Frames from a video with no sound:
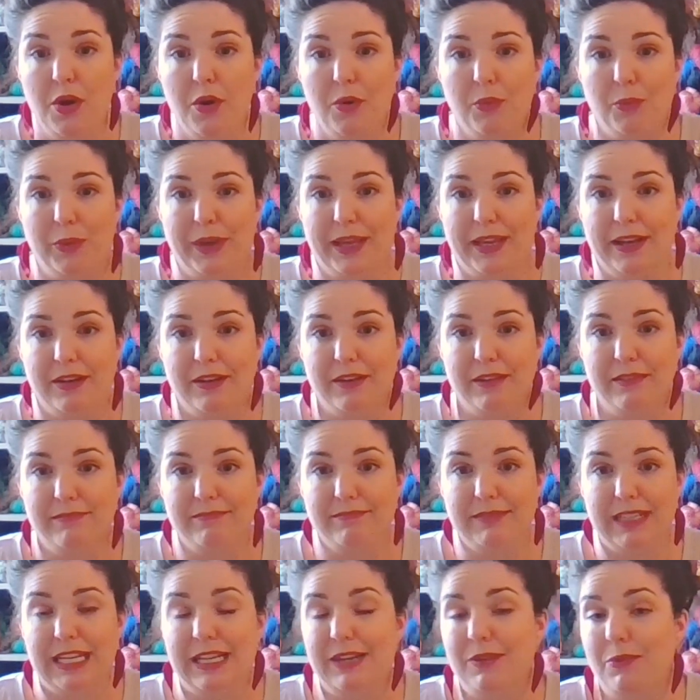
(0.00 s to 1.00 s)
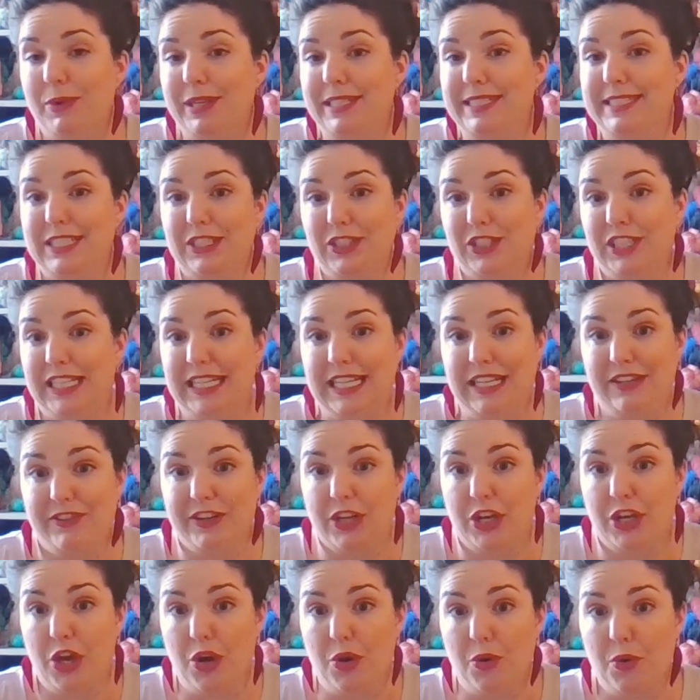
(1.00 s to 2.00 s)
when we still didn't
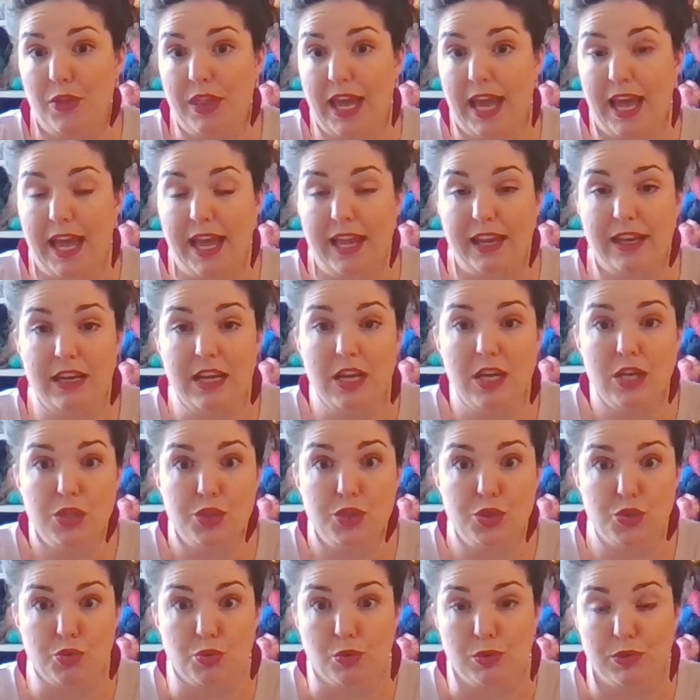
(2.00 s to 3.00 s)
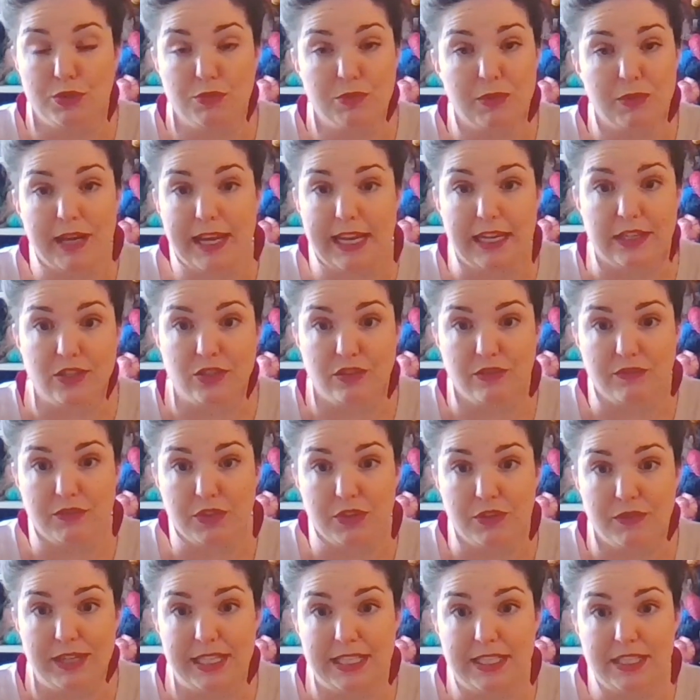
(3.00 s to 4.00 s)
even know that schools were canceled for
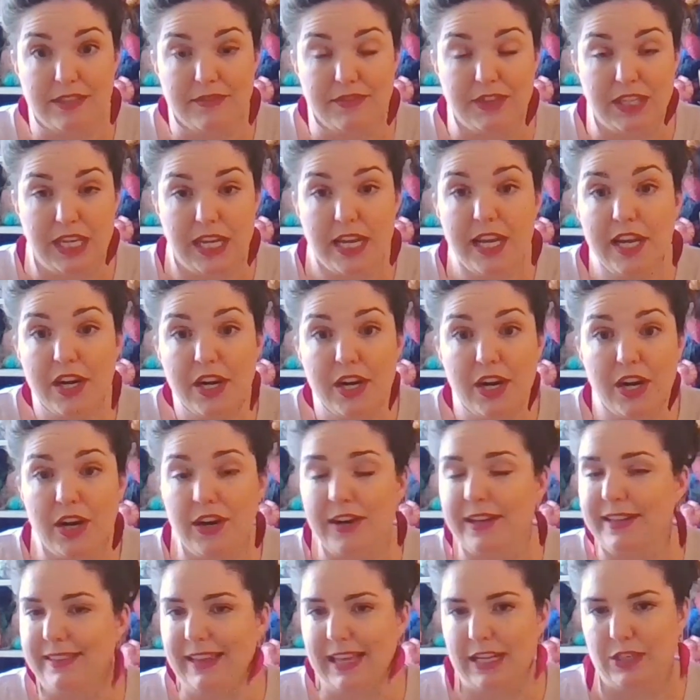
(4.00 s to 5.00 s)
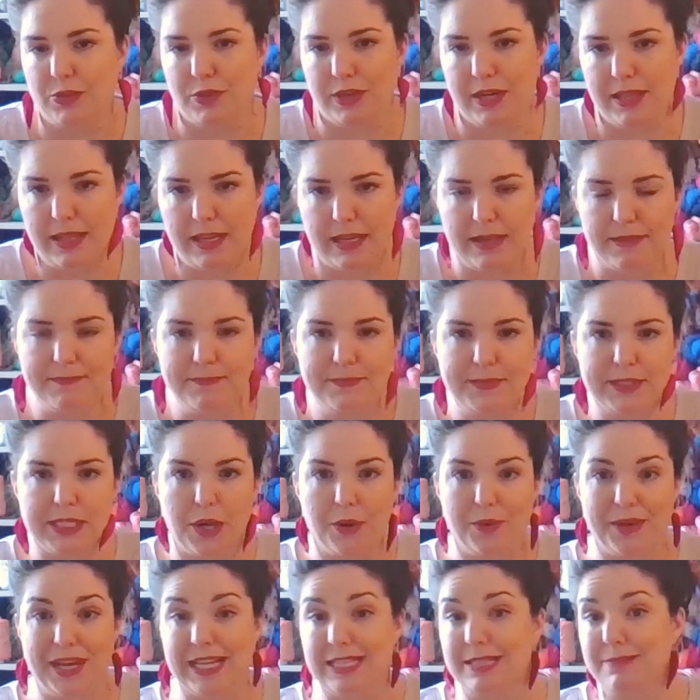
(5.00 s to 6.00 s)
the rest of the year and that sort of thing.
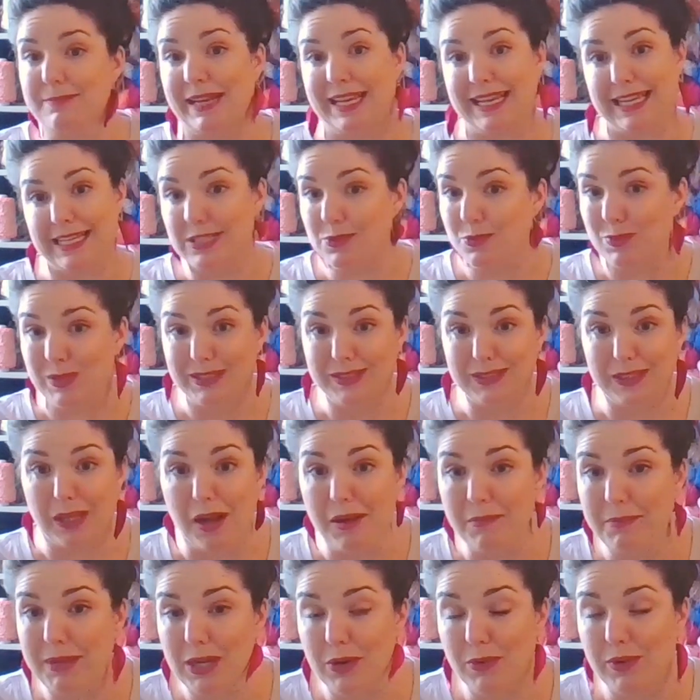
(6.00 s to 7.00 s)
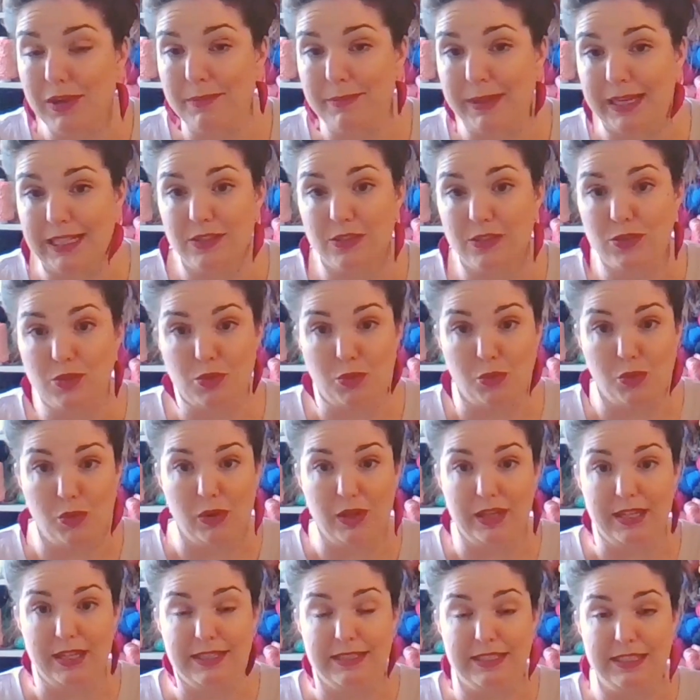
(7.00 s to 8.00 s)
So yes, my kids will not be going back to school
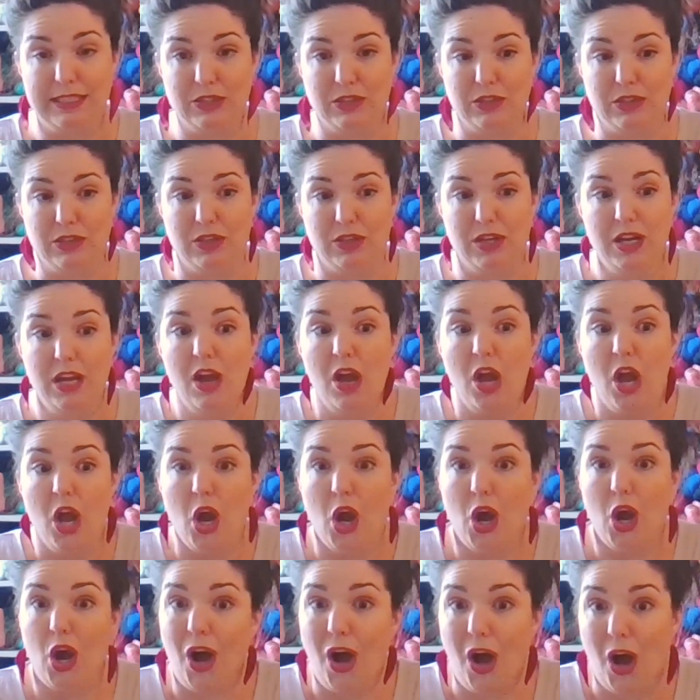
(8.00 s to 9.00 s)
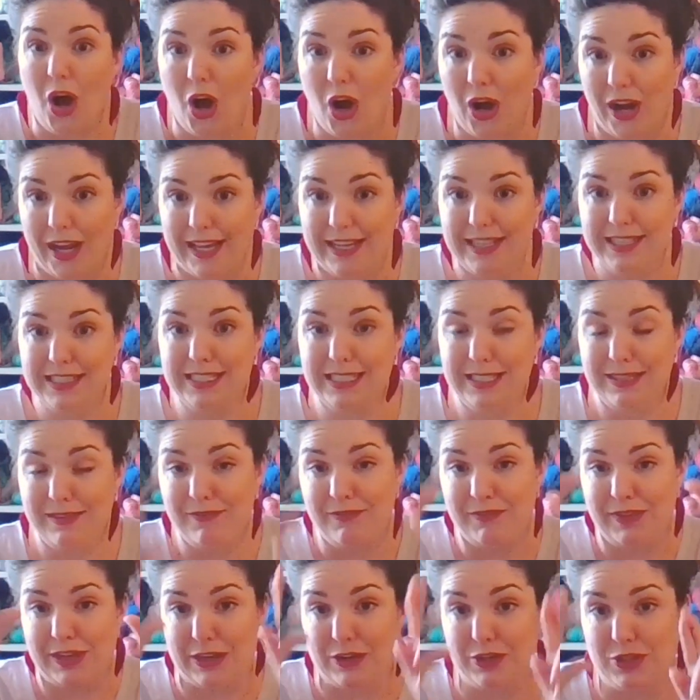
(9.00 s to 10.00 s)
until August.
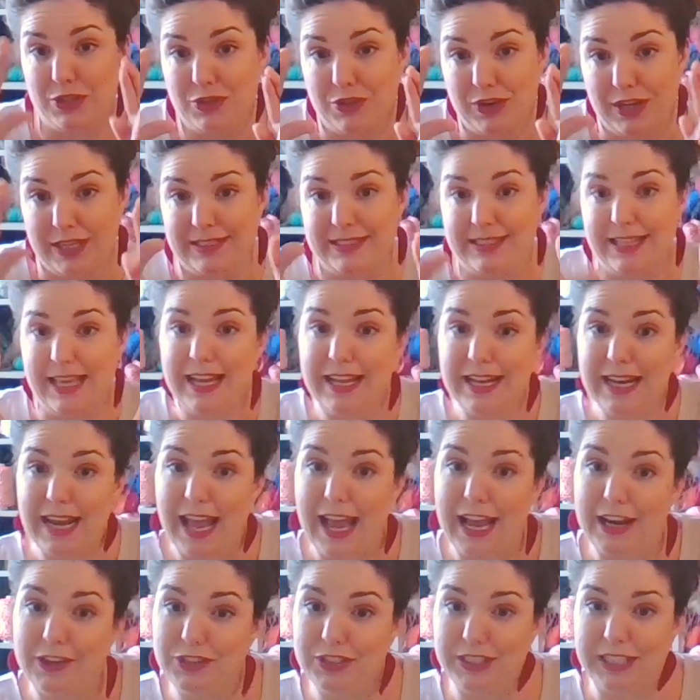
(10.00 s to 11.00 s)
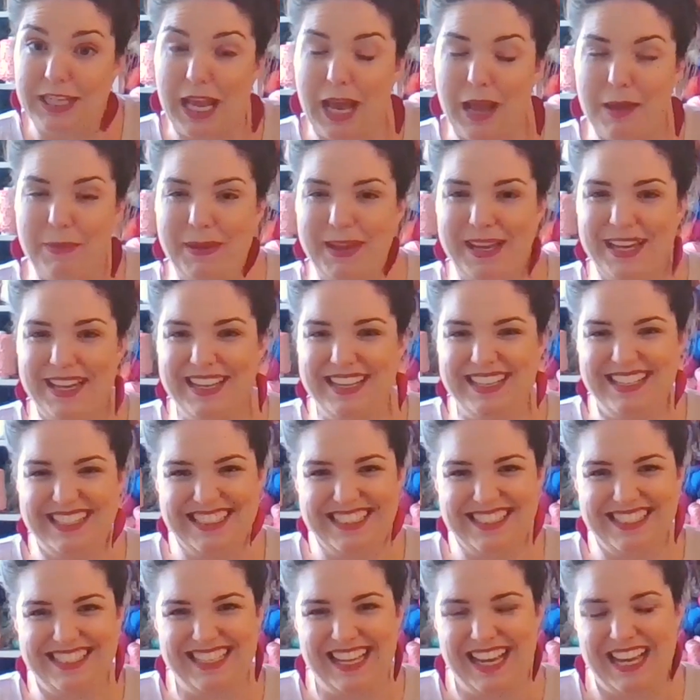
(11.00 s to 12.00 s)
Fingers crossed that actually
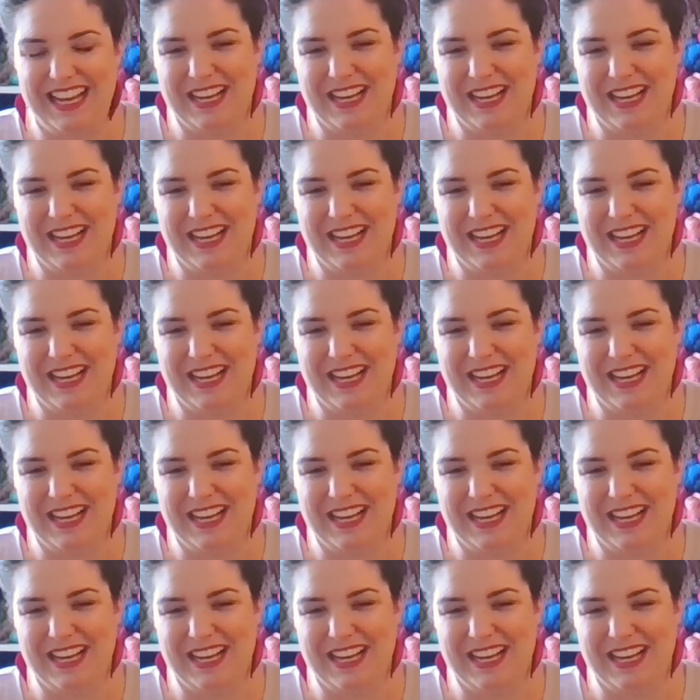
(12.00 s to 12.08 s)
happens.